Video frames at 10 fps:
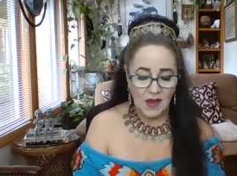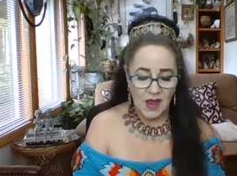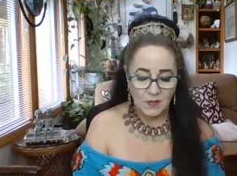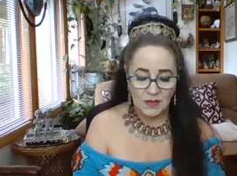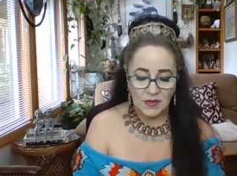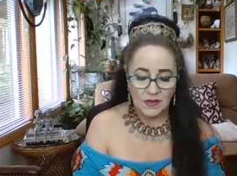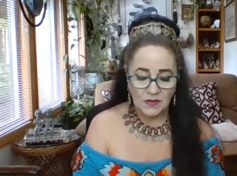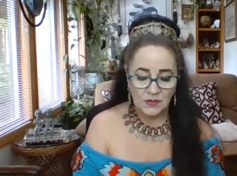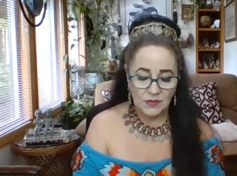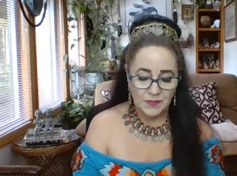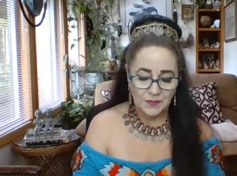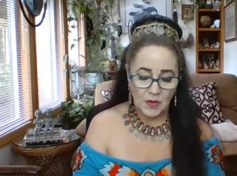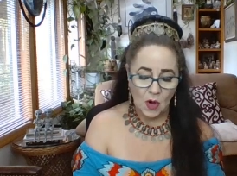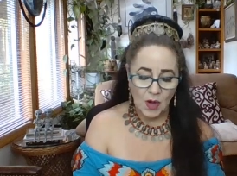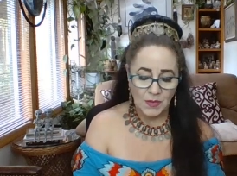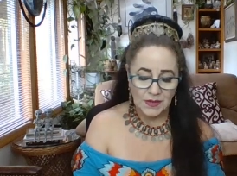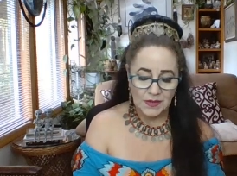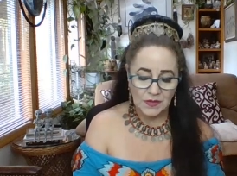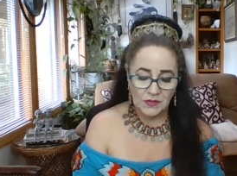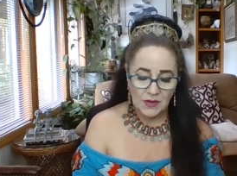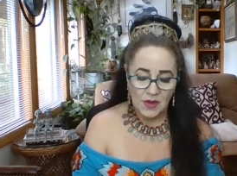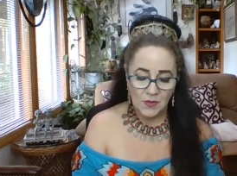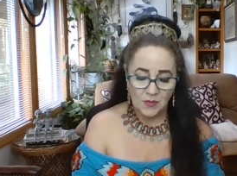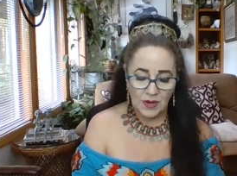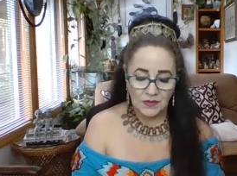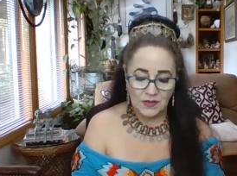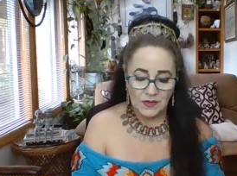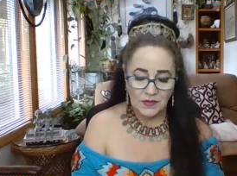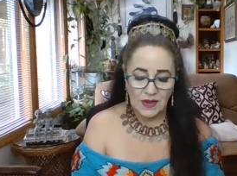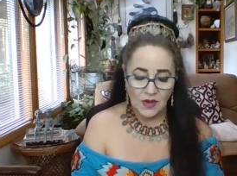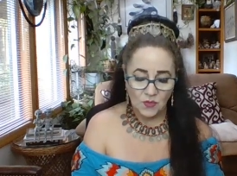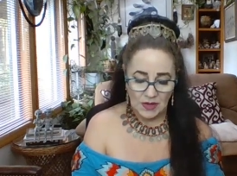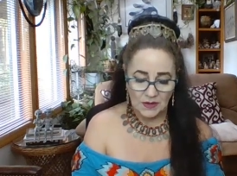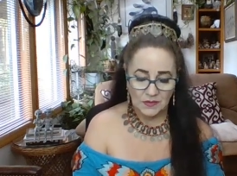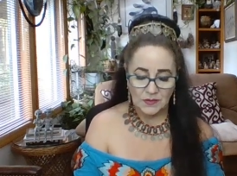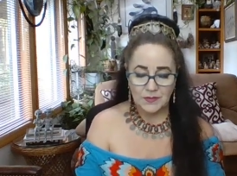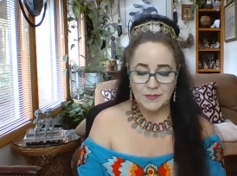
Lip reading: amulets, bracelets, and rings.